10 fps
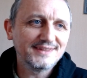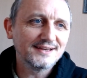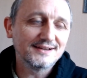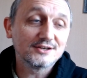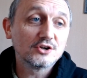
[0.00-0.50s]

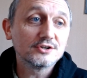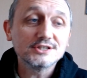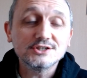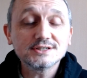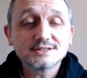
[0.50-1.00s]

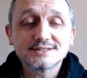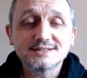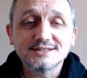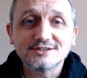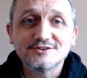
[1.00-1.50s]
cottages
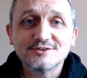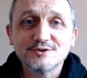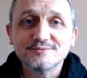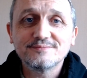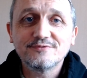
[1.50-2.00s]
that are
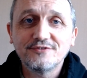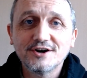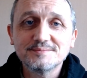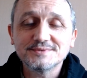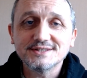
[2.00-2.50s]
on
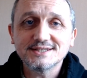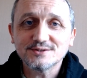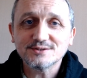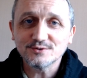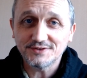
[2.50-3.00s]
farms and this
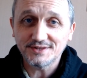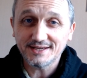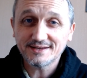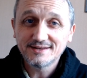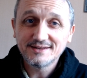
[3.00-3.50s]
sort of thing.
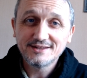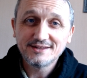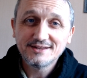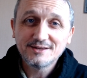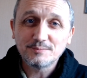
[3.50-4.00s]

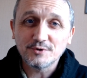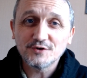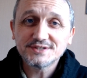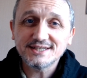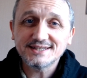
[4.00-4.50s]
But
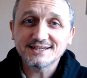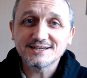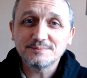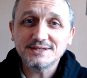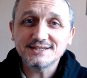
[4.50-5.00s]
obviously, there can
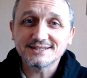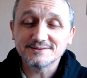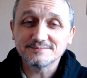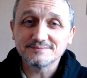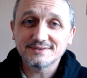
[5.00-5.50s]
be
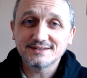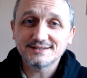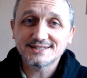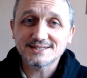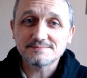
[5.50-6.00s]
some
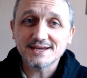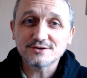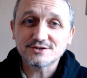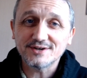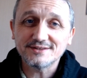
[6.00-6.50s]
smells
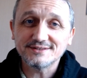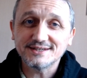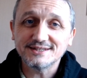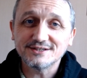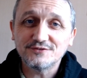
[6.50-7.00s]
around there
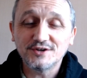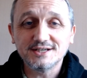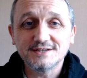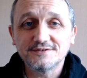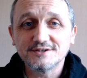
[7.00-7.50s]
that are very
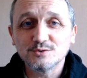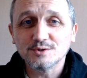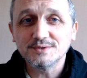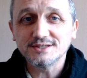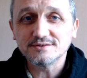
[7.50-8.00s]
different to what we're
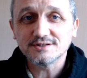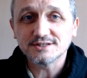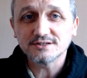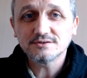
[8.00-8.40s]
used to.